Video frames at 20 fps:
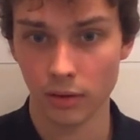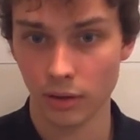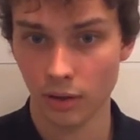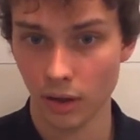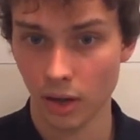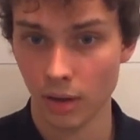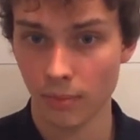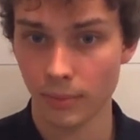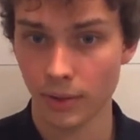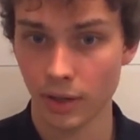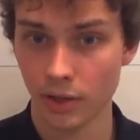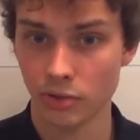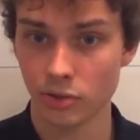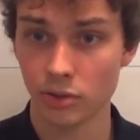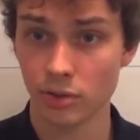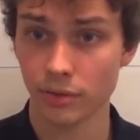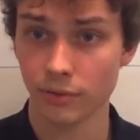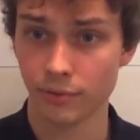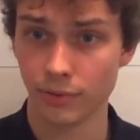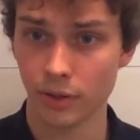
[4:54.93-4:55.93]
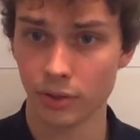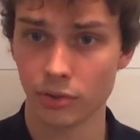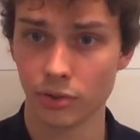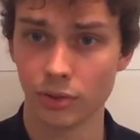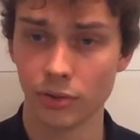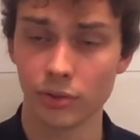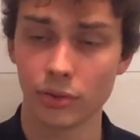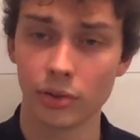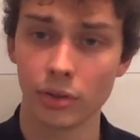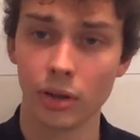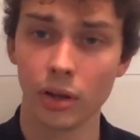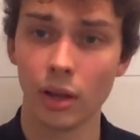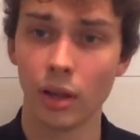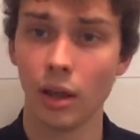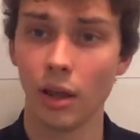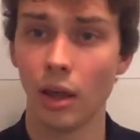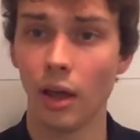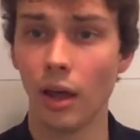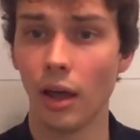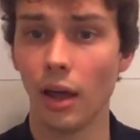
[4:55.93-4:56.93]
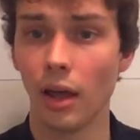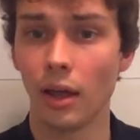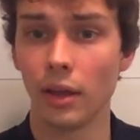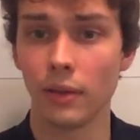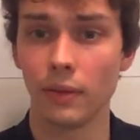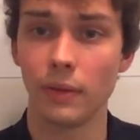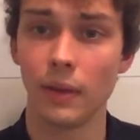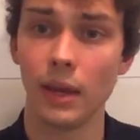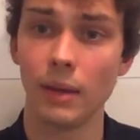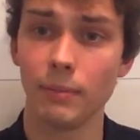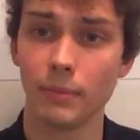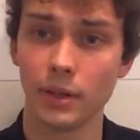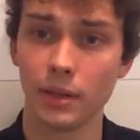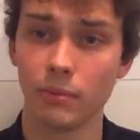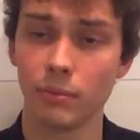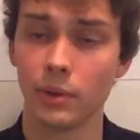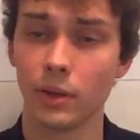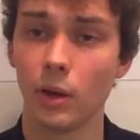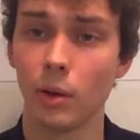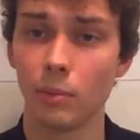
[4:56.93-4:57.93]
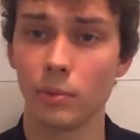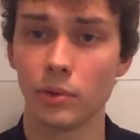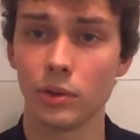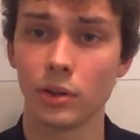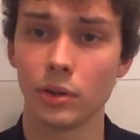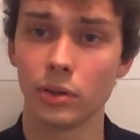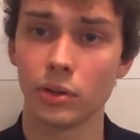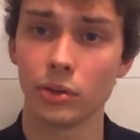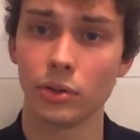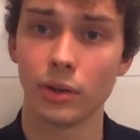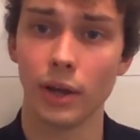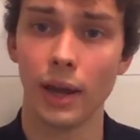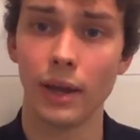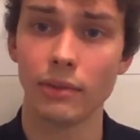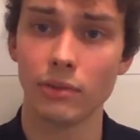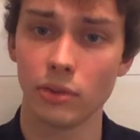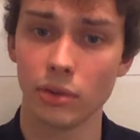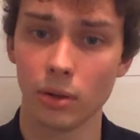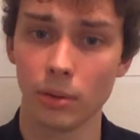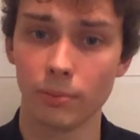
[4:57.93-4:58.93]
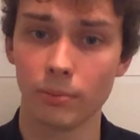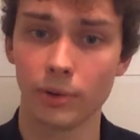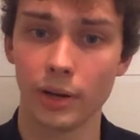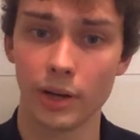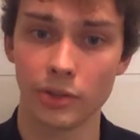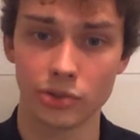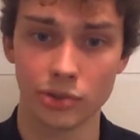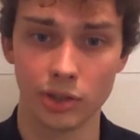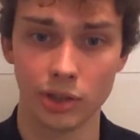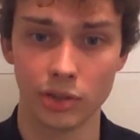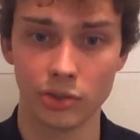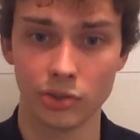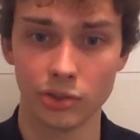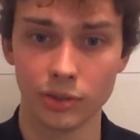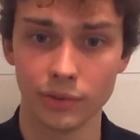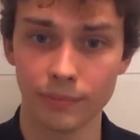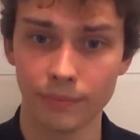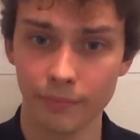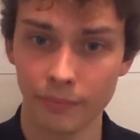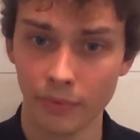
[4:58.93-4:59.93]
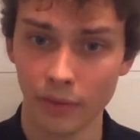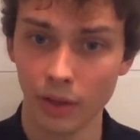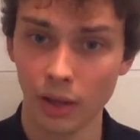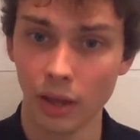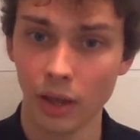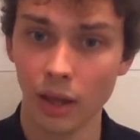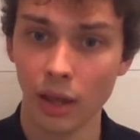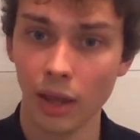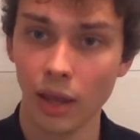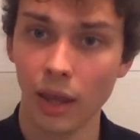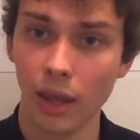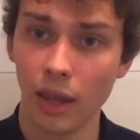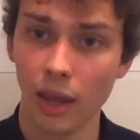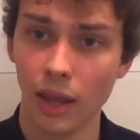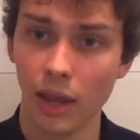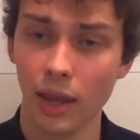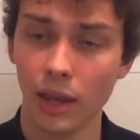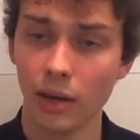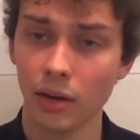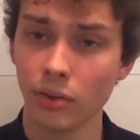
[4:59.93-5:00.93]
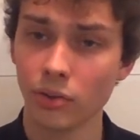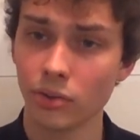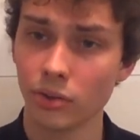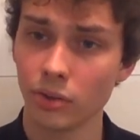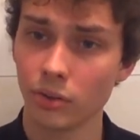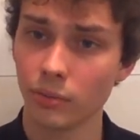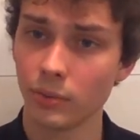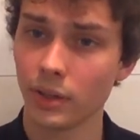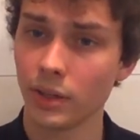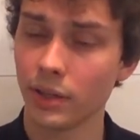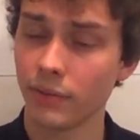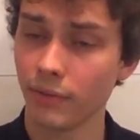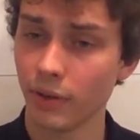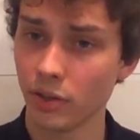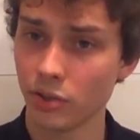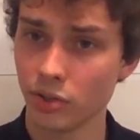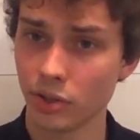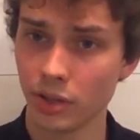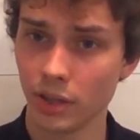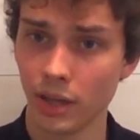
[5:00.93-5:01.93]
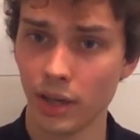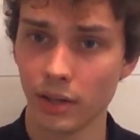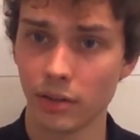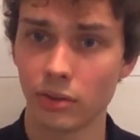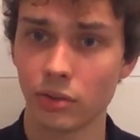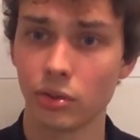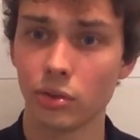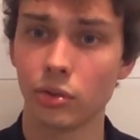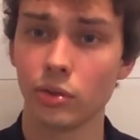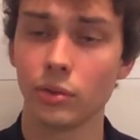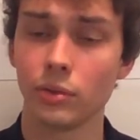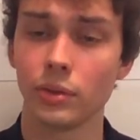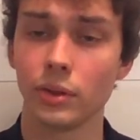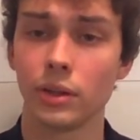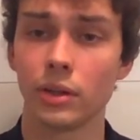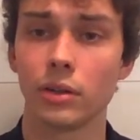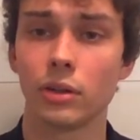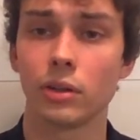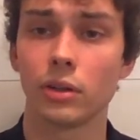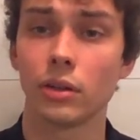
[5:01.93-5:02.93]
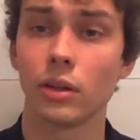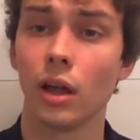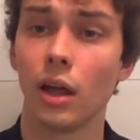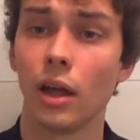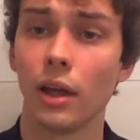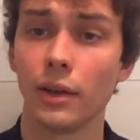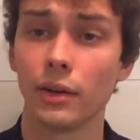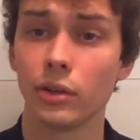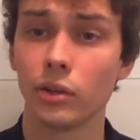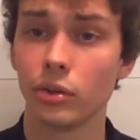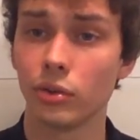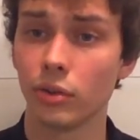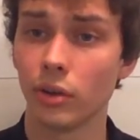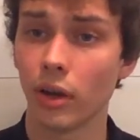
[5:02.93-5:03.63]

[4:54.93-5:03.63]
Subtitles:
combinations of features. Namely, we hope to include isotope fractionation And also, we'd eventually like to include